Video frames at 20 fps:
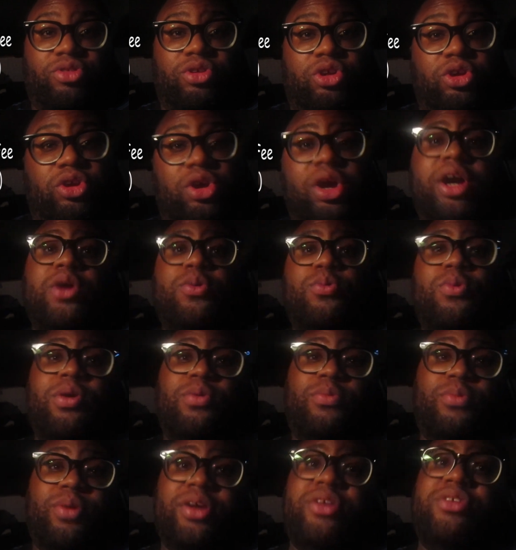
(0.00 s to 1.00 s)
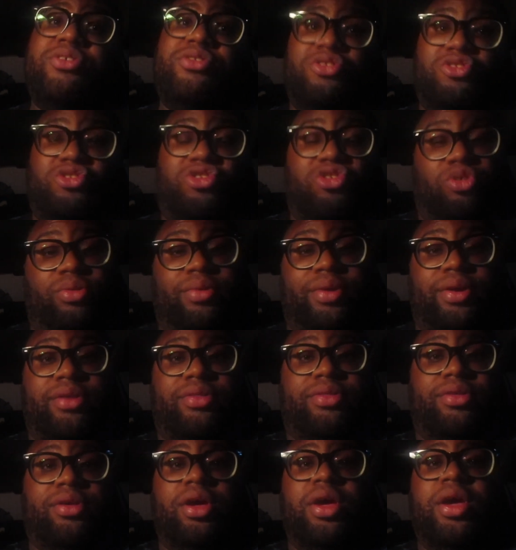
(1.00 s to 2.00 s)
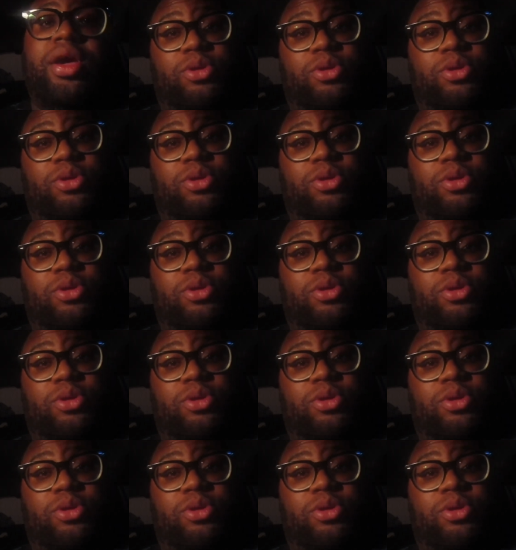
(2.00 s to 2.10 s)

So you're going to want renter's insurance.